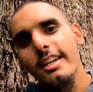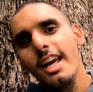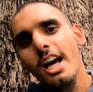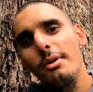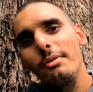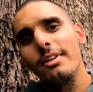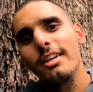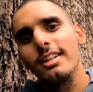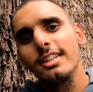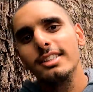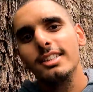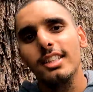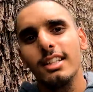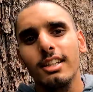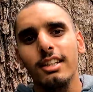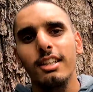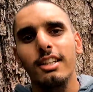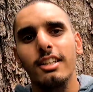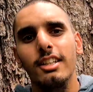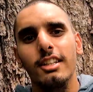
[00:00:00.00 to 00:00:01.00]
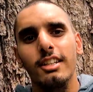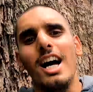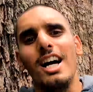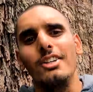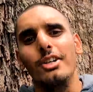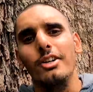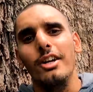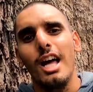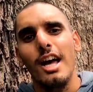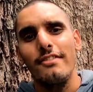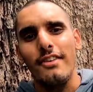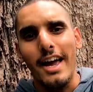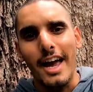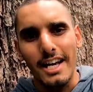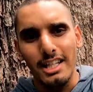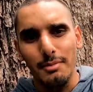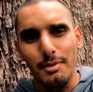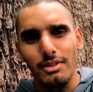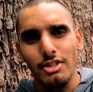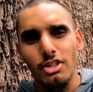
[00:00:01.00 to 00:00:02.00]
Now, realistically, I don't have
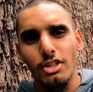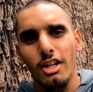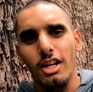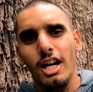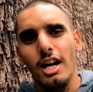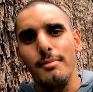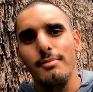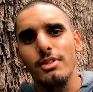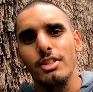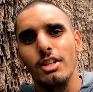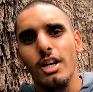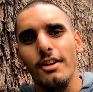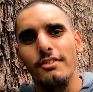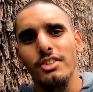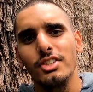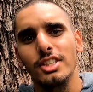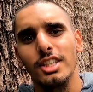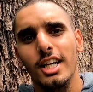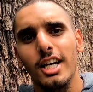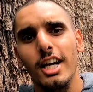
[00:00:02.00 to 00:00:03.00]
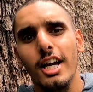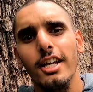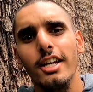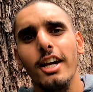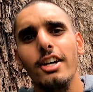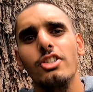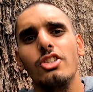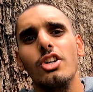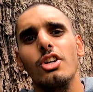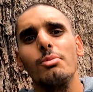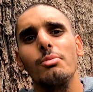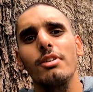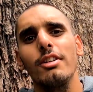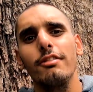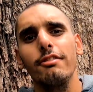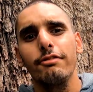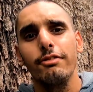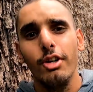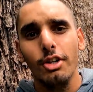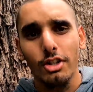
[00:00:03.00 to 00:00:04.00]
as much time, so I've decided I don't want
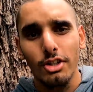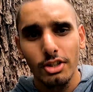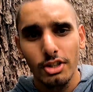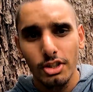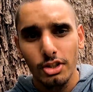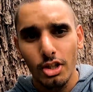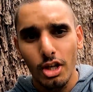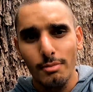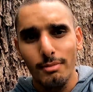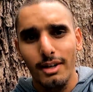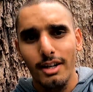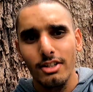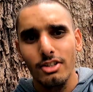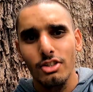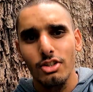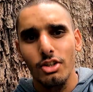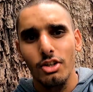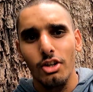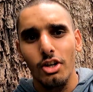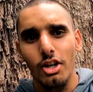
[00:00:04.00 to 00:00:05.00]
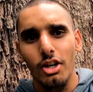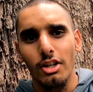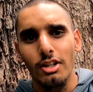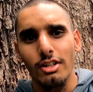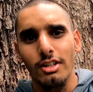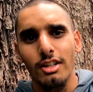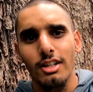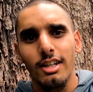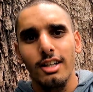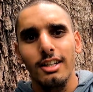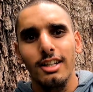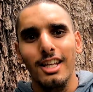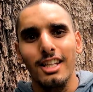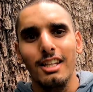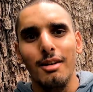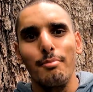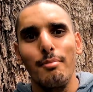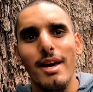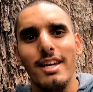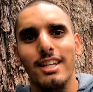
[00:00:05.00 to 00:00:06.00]
to focus so much on
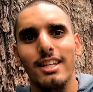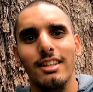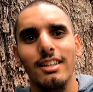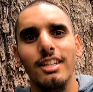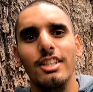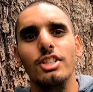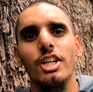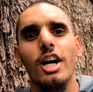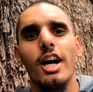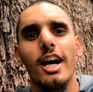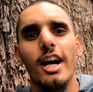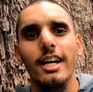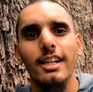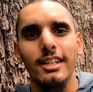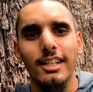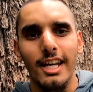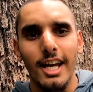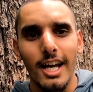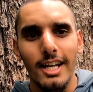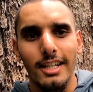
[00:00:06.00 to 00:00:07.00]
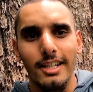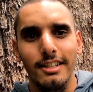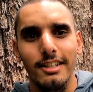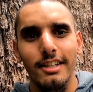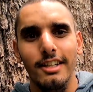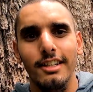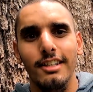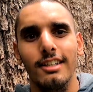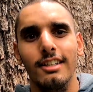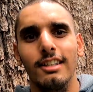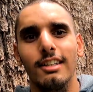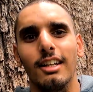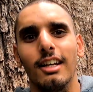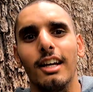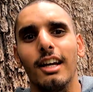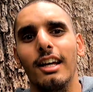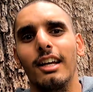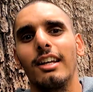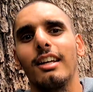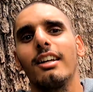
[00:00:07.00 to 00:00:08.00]
like making these highly edited,
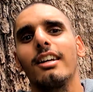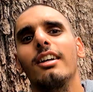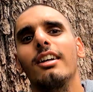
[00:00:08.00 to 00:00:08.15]
like